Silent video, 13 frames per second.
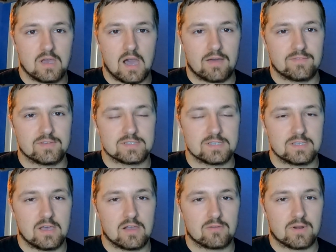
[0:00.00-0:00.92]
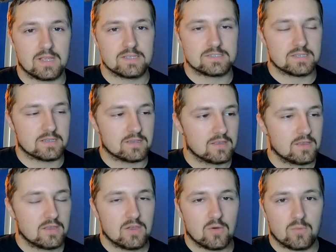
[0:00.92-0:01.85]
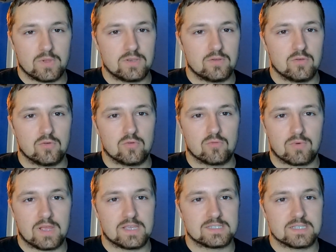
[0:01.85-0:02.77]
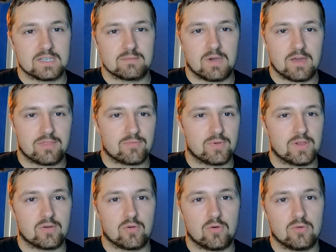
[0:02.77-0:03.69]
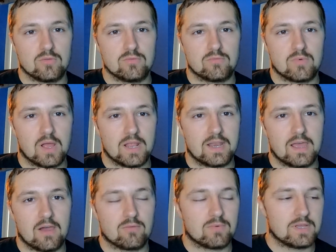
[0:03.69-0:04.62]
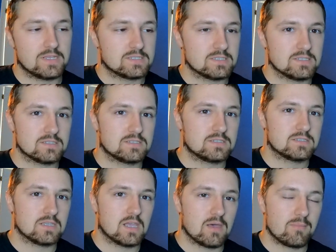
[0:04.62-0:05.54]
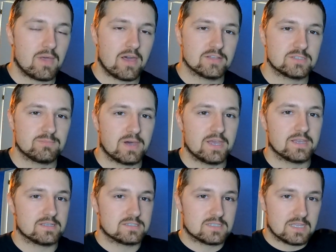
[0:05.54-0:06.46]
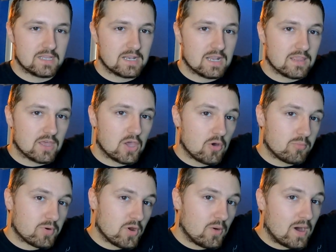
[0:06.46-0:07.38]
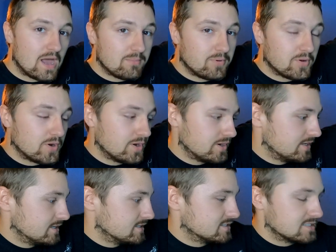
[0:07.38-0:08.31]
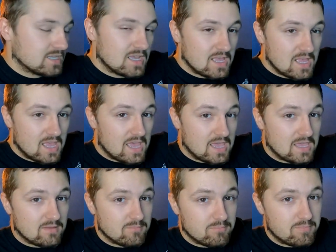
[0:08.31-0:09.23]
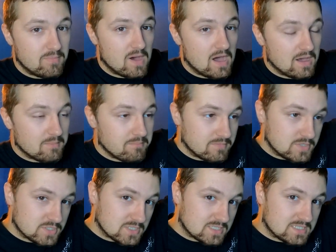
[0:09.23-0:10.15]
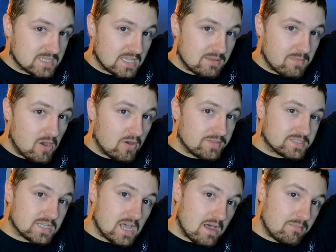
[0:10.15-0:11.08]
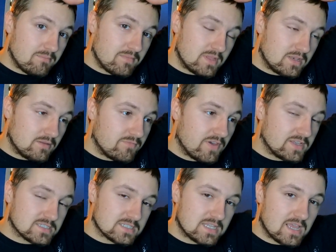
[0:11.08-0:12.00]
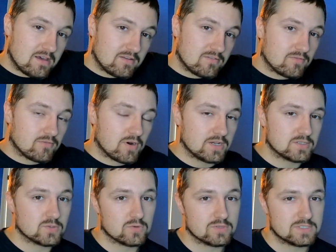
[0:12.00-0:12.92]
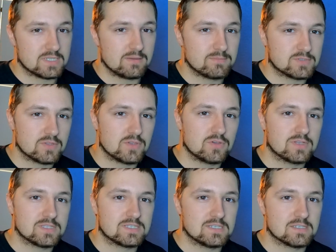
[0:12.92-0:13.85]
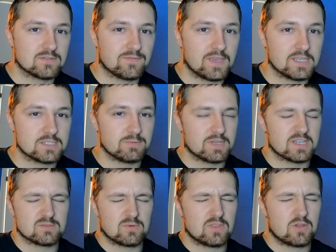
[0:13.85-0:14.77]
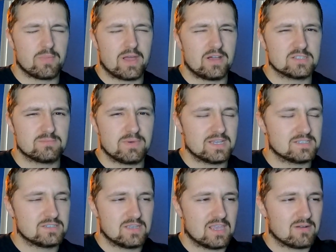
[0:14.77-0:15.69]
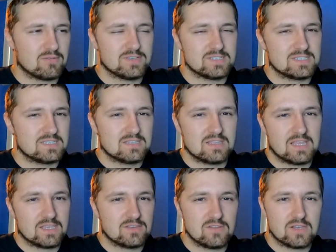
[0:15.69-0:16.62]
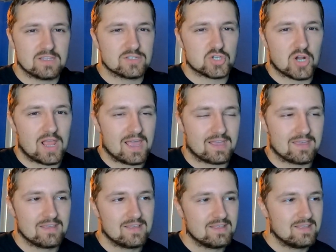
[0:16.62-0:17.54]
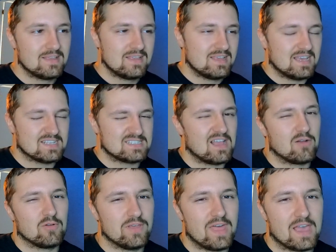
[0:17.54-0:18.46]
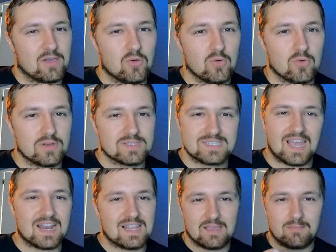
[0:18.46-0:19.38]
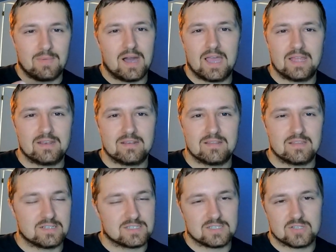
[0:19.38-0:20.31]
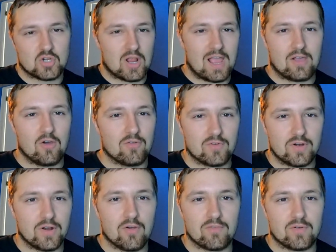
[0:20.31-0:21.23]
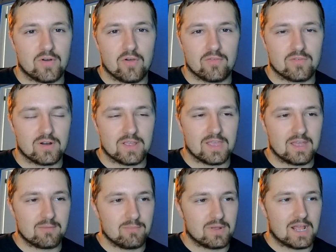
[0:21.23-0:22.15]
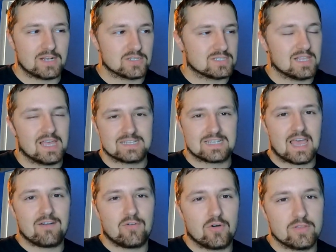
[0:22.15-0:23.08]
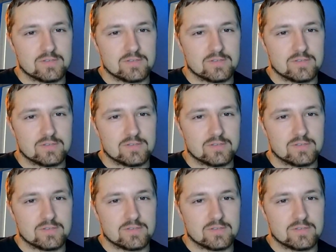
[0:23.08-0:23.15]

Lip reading: Obviously, Young Racing. We do racing. My 3-year-old right now races balance bikes, and the GoPro I put on is just a sticky mount on the top, and you face it down right towards him so that you can see his face, because when they're balance bikes, you can't really, like, you look at the track, it's not really that cool. It's kind of like mine, that's the track over and over and over again, but I just like to have all